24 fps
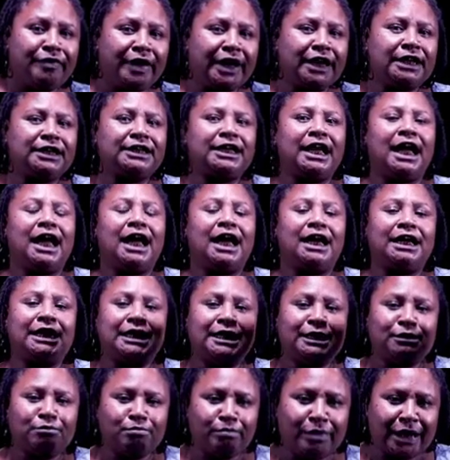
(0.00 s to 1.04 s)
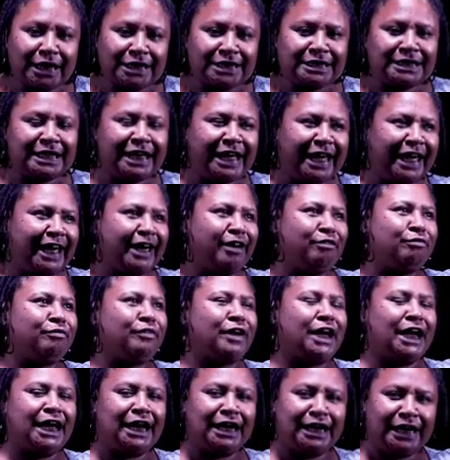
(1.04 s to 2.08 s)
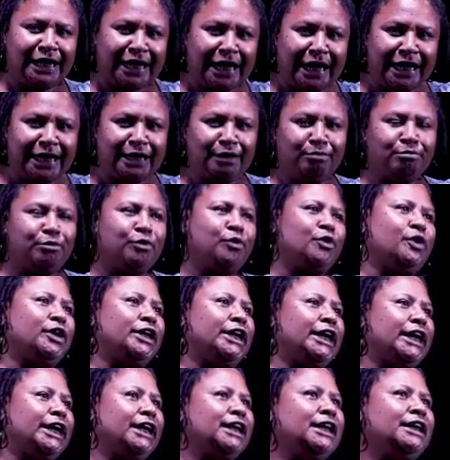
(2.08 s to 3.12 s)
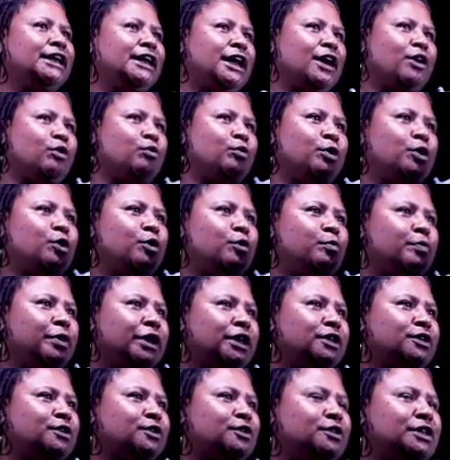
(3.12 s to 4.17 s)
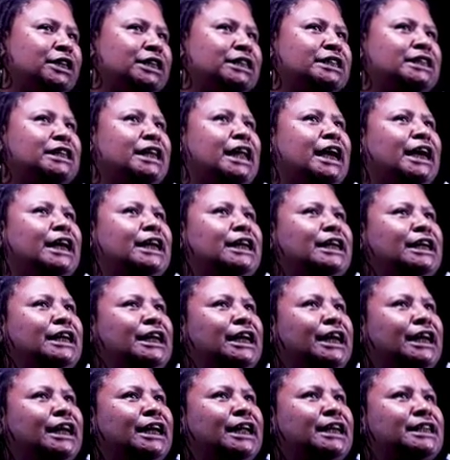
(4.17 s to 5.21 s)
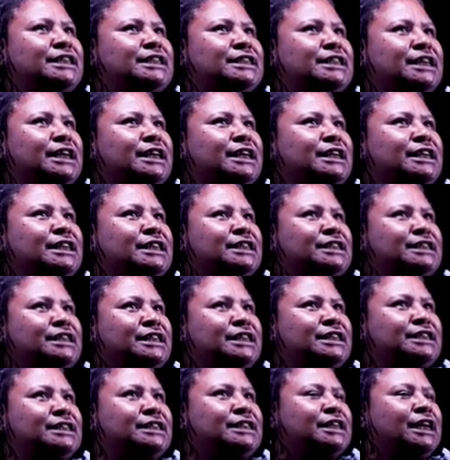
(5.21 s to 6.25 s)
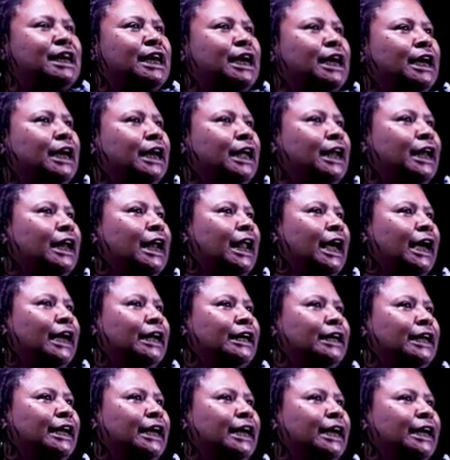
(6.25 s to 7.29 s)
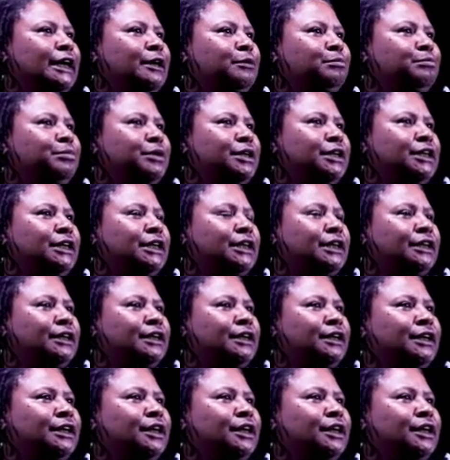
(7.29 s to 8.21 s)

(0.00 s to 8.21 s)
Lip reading: vector, it must have a name, okay? Now, we go back to this line here. Let's say this is line AB.